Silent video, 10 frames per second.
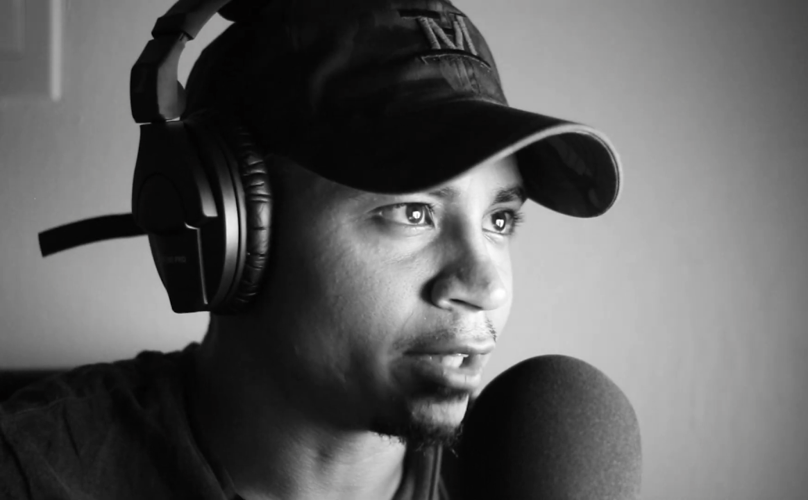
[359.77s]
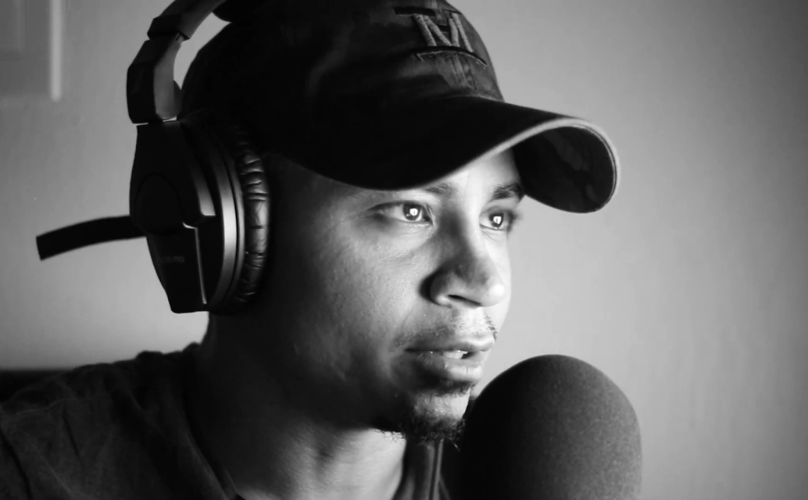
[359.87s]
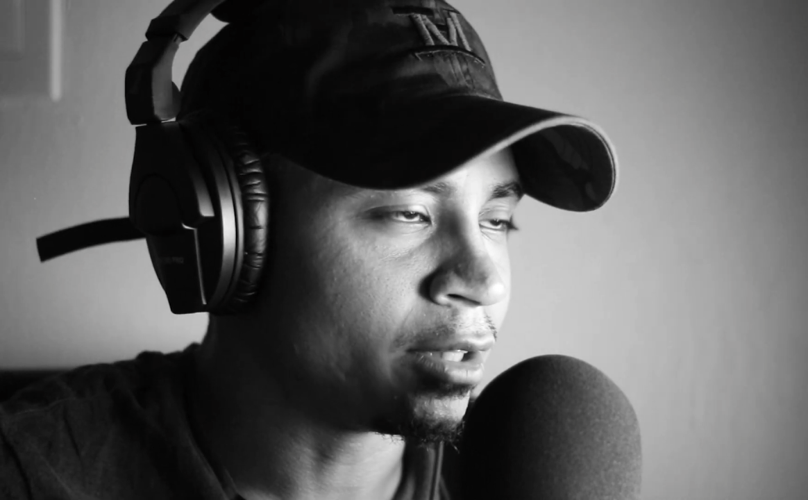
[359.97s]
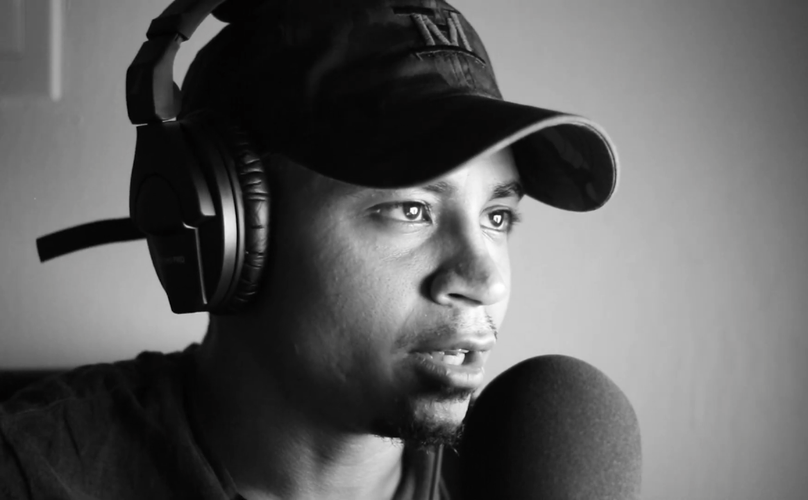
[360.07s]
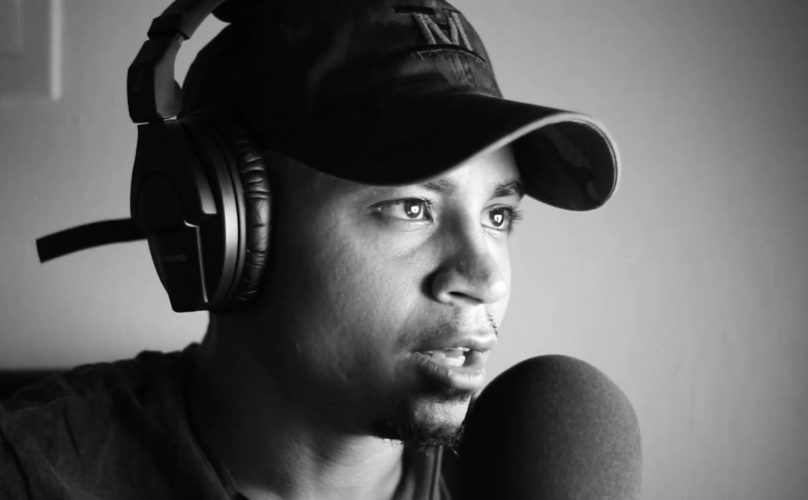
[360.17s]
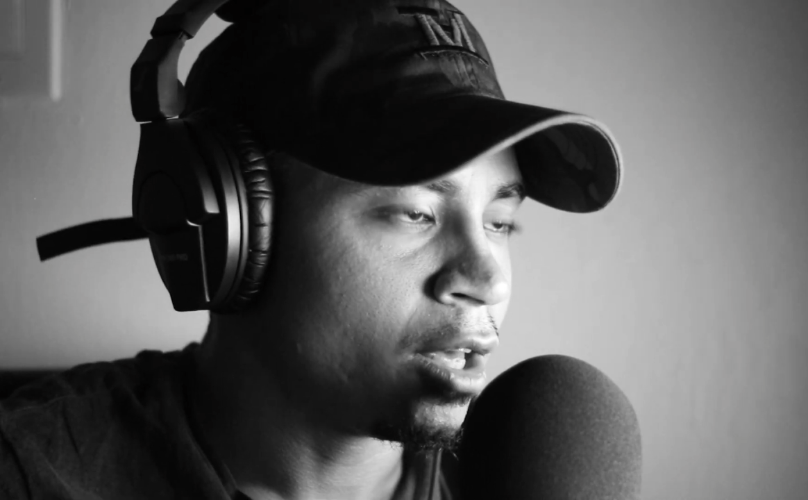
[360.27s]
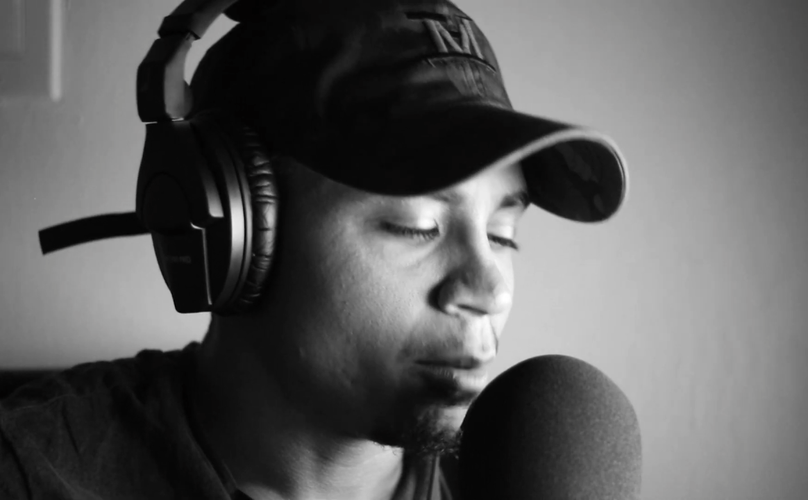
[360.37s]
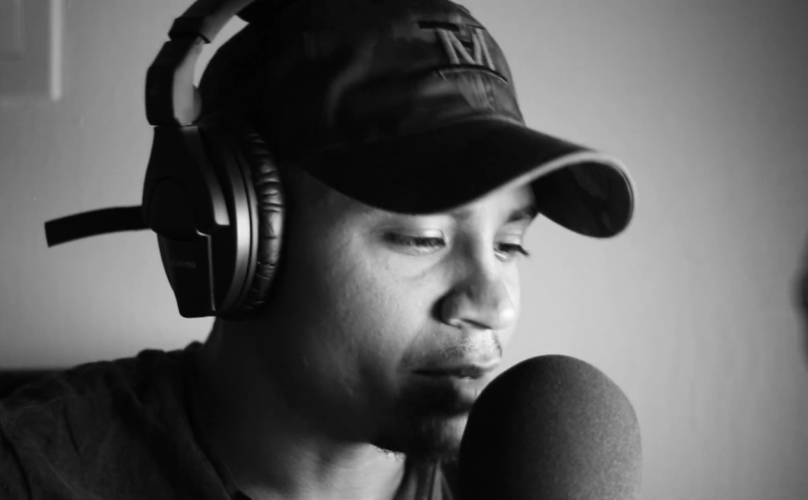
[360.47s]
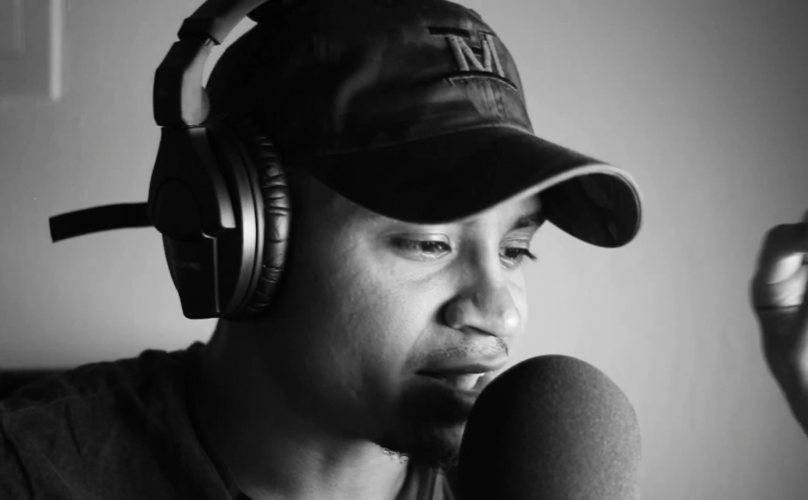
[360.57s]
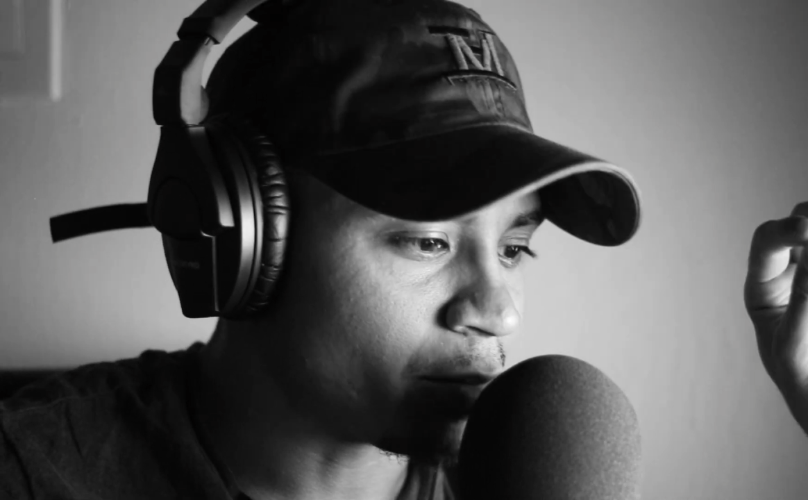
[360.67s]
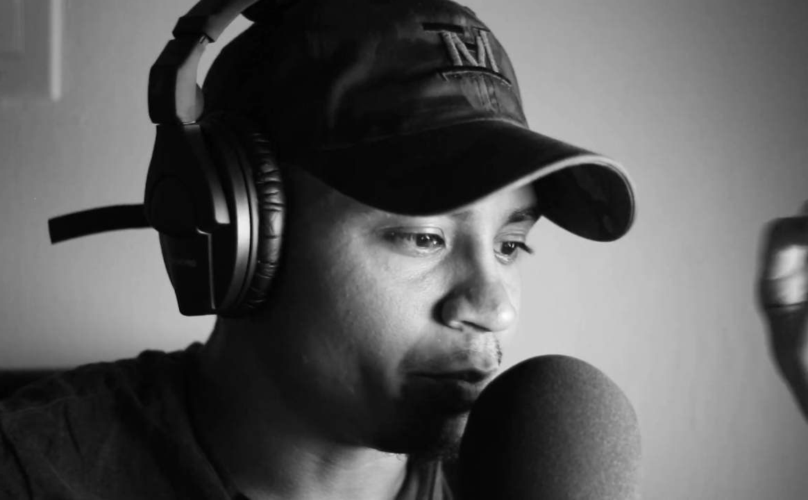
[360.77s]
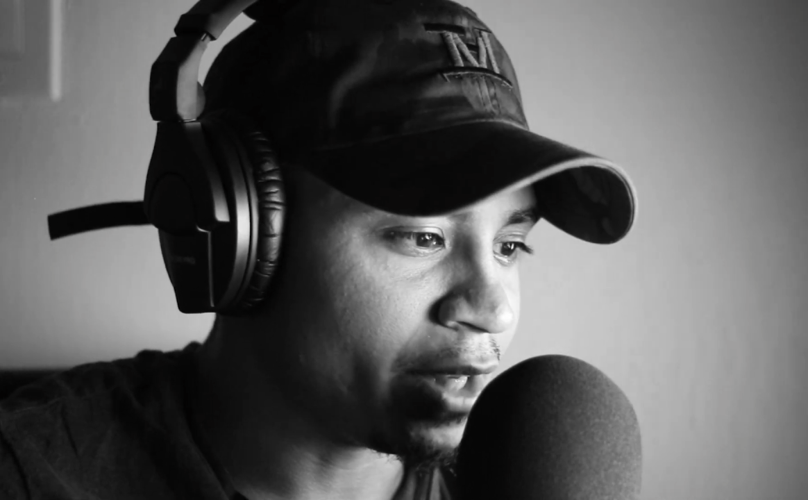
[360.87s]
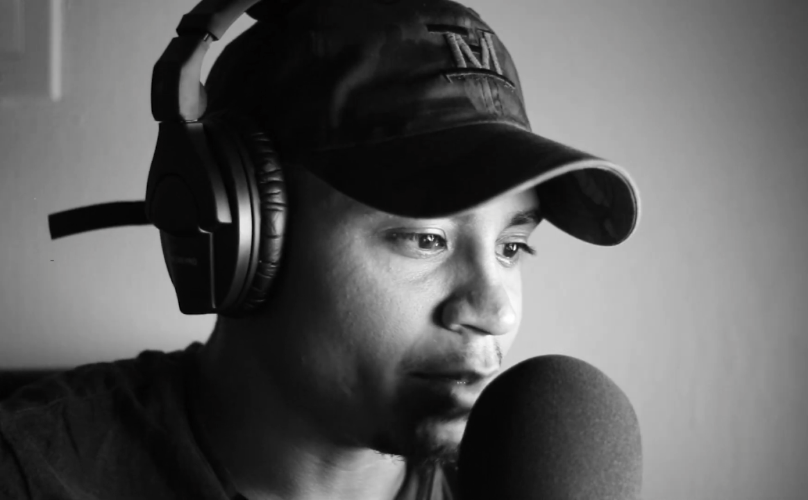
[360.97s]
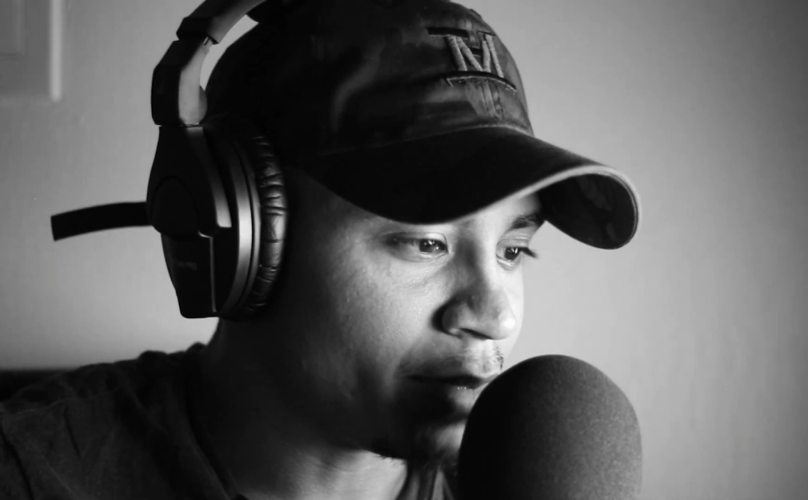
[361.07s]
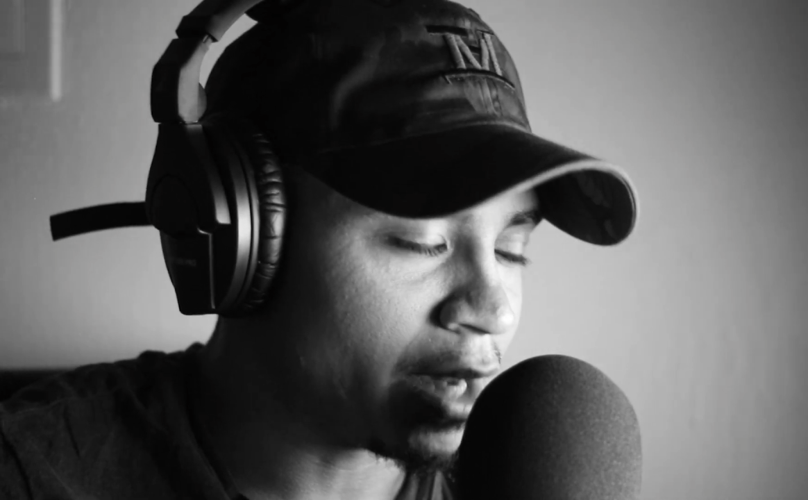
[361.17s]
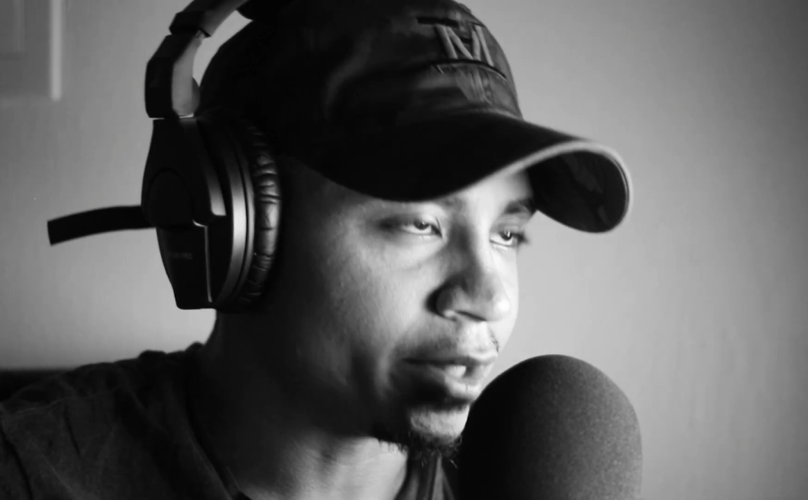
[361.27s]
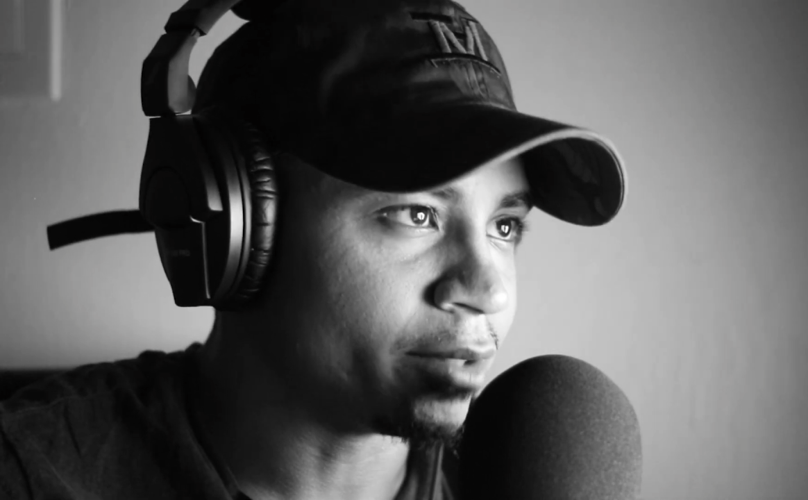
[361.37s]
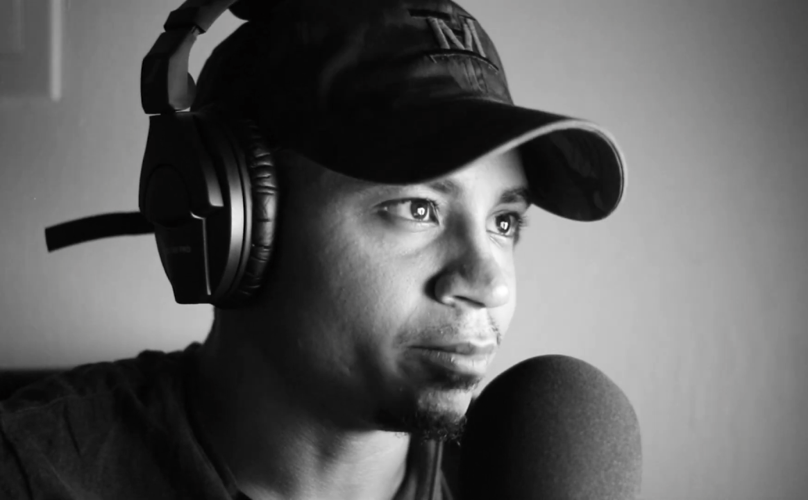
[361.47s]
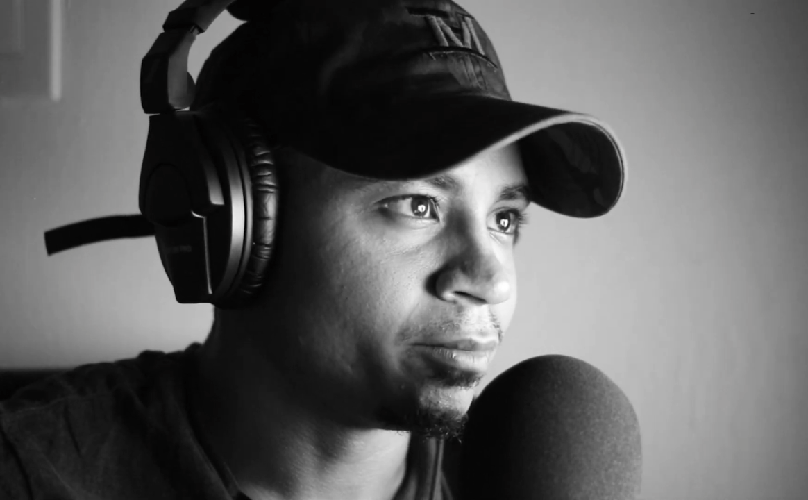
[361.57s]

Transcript: it, but to be about it.